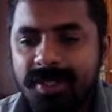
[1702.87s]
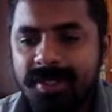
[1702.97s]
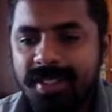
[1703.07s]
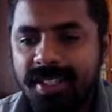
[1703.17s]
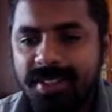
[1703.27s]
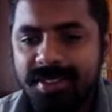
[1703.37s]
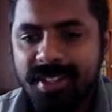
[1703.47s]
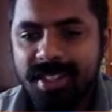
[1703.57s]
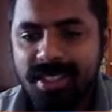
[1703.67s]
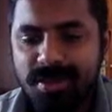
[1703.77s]
Anyway,
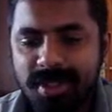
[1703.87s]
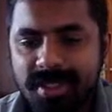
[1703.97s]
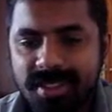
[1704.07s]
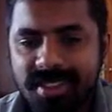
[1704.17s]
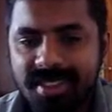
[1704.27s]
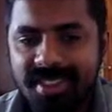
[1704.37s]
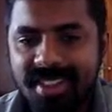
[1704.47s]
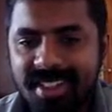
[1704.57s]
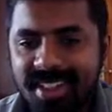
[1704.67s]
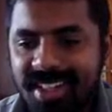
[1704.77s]
next person.
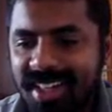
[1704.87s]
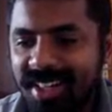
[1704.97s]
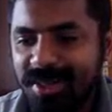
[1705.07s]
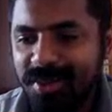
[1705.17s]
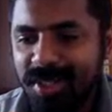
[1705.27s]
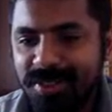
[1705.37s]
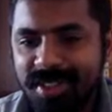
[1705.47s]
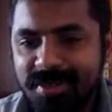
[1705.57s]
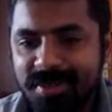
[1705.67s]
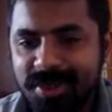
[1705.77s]
I have only
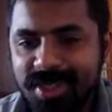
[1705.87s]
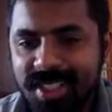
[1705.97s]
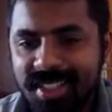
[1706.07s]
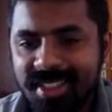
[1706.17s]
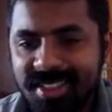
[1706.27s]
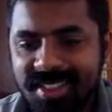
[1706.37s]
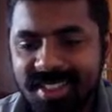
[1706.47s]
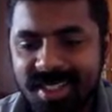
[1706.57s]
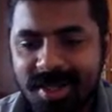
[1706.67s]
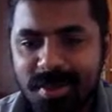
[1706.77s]
one more chance.
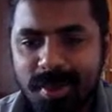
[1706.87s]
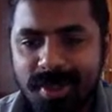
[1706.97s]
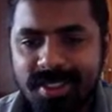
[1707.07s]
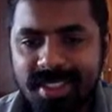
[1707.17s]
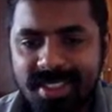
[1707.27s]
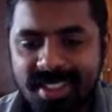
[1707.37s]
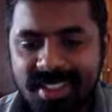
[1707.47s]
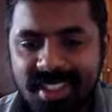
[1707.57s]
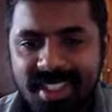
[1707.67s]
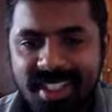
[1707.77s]
Pawn c3
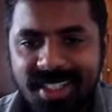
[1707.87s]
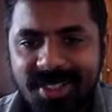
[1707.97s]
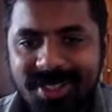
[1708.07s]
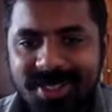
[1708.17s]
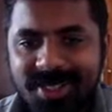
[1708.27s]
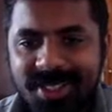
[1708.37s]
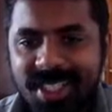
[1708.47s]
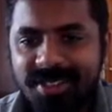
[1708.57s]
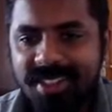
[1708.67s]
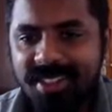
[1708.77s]
check, king goes to
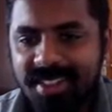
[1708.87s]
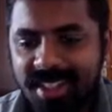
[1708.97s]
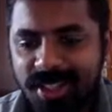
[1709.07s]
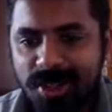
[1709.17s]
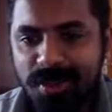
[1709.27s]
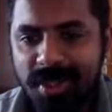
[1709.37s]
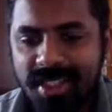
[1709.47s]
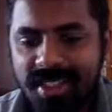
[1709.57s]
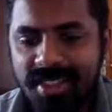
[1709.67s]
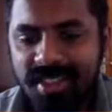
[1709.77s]
e1, then
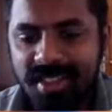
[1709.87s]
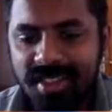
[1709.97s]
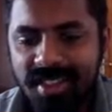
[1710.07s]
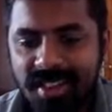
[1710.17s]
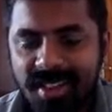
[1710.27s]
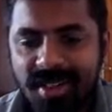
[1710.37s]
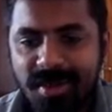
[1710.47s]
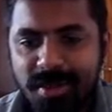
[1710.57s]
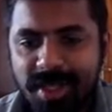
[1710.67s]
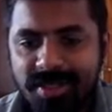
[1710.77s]
queen
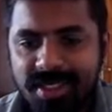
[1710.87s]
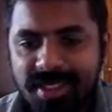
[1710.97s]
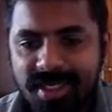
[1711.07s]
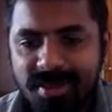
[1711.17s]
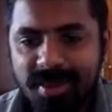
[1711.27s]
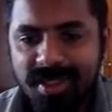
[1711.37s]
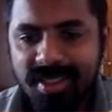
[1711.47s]
b1 checkmate.